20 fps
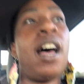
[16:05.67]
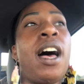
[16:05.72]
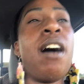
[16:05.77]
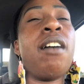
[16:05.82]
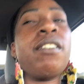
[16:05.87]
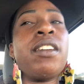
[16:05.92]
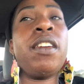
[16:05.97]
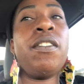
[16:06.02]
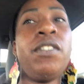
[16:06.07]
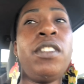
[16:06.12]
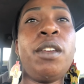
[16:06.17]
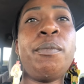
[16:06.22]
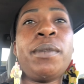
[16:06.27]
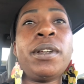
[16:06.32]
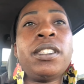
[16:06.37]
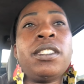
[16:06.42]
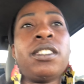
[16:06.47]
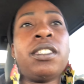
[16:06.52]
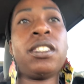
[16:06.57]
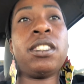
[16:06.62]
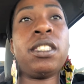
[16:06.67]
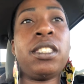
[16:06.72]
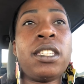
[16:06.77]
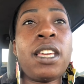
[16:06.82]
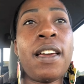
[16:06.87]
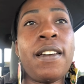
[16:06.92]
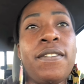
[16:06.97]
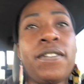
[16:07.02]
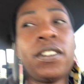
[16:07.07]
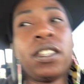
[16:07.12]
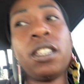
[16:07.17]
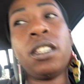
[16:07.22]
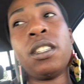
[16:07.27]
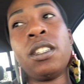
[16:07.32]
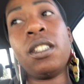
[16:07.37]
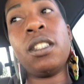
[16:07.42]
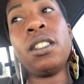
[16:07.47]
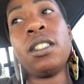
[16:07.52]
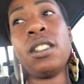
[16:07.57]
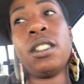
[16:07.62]
I'll give them a 7.
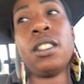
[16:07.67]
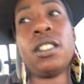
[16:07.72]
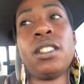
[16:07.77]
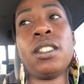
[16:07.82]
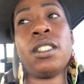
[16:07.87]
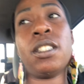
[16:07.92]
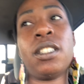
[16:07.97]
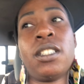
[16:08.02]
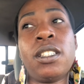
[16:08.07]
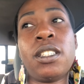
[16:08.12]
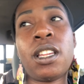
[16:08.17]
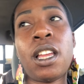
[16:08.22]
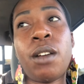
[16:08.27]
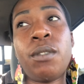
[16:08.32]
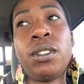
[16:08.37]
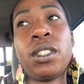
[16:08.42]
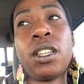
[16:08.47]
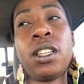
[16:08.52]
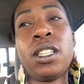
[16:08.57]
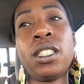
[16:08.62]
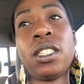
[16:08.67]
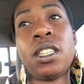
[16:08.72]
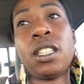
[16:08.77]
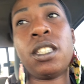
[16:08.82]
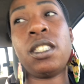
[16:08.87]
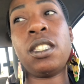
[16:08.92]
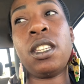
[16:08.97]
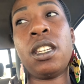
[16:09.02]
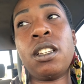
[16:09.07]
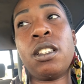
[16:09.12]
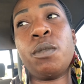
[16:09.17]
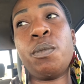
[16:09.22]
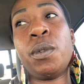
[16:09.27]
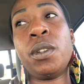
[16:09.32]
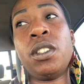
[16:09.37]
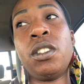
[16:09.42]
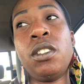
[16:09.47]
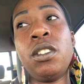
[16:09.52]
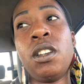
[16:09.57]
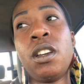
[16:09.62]
I was gonna say 6,
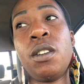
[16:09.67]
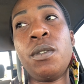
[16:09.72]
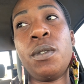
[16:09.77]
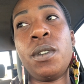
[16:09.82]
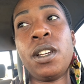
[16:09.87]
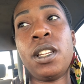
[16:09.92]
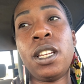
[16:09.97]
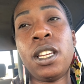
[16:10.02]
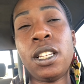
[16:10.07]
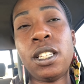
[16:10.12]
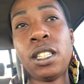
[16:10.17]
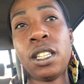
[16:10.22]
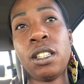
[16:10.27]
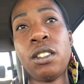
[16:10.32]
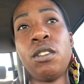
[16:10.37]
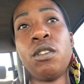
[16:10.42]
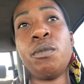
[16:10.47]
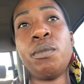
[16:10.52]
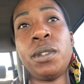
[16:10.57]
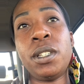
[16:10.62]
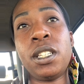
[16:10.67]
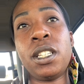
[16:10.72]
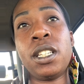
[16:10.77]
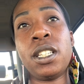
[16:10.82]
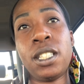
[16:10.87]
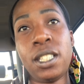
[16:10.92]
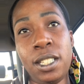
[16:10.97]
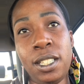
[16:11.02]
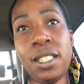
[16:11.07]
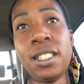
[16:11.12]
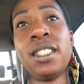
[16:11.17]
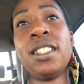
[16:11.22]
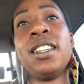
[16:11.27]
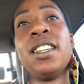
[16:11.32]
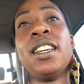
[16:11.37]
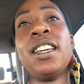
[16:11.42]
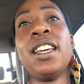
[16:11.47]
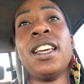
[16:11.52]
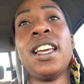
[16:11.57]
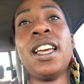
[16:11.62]
but you know what? It did do me good.
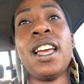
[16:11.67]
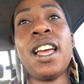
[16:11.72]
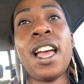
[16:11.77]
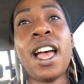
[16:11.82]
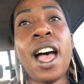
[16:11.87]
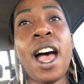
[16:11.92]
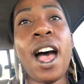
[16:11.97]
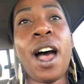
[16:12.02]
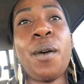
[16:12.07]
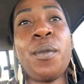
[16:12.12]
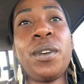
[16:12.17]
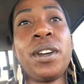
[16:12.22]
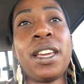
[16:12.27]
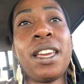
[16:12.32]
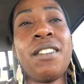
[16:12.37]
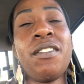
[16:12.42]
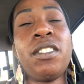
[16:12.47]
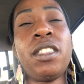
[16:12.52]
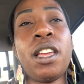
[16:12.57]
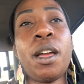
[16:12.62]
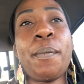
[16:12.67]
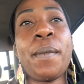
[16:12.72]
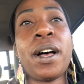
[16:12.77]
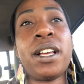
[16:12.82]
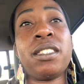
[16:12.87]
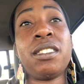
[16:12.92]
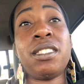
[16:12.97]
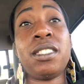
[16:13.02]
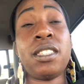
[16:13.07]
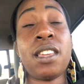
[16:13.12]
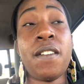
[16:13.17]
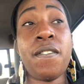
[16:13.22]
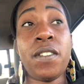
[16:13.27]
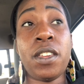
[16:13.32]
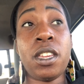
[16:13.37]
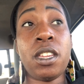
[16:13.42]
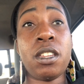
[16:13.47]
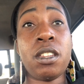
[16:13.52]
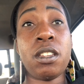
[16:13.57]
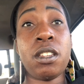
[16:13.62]
I will give them a
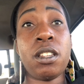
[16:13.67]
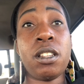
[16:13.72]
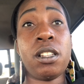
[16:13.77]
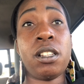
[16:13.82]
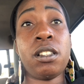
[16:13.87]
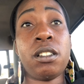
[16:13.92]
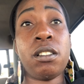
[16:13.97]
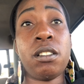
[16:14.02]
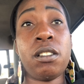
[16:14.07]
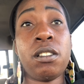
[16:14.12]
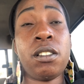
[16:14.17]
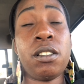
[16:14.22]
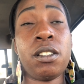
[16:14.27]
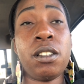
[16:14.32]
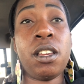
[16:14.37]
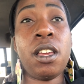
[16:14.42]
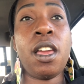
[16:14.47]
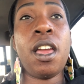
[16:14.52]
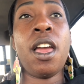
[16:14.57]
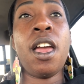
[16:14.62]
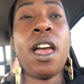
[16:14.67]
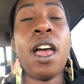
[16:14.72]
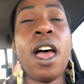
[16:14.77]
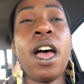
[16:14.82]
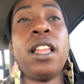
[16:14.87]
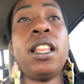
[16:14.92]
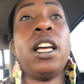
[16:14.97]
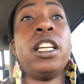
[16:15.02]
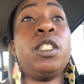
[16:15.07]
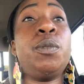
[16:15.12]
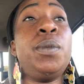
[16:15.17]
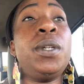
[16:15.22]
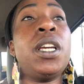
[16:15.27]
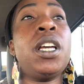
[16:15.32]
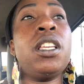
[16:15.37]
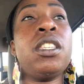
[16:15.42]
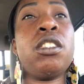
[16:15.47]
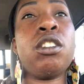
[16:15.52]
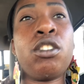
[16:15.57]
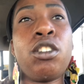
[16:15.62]
7. And that's
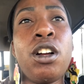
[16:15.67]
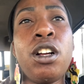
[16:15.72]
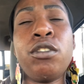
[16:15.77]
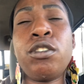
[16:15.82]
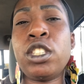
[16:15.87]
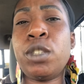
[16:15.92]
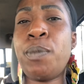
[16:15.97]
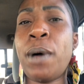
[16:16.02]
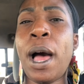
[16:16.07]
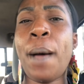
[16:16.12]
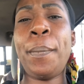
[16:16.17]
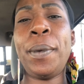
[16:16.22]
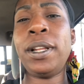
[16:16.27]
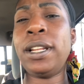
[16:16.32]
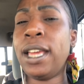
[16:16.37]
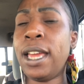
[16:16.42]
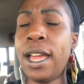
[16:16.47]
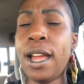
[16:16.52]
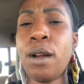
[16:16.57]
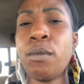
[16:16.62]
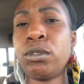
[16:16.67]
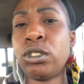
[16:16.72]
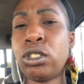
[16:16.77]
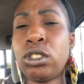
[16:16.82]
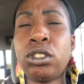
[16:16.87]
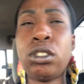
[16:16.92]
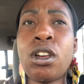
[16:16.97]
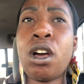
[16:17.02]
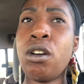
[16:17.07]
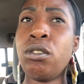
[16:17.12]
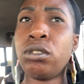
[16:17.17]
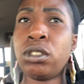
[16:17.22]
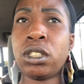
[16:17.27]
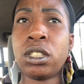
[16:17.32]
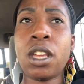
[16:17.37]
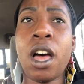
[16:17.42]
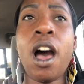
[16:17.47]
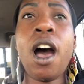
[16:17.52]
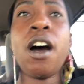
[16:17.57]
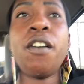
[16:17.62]
because the curls was popping. The hair was so
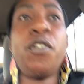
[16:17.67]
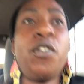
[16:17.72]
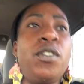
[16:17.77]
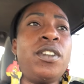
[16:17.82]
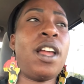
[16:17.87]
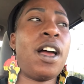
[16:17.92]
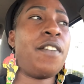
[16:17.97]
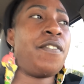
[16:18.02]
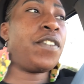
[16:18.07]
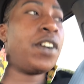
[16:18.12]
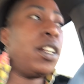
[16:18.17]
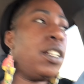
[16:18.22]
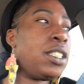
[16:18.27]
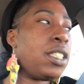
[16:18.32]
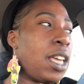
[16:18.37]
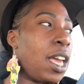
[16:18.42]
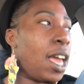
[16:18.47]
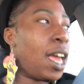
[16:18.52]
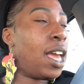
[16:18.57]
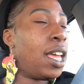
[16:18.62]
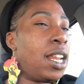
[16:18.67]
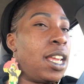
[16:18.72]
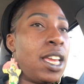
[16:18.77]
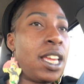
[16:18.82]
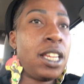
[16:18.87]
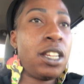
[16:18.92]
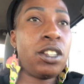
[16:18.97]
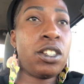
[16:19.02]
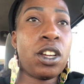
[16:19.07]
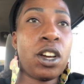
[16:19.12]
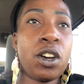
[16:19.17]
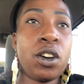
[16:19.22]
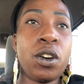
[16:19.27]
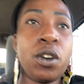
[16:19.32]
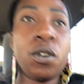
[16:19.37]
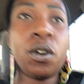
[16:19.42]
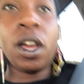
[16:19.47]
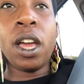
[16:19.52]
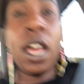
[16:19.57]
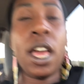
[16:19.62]
soft when I first had it, you
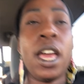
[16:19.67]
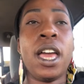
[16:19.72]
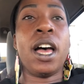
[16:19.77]
know.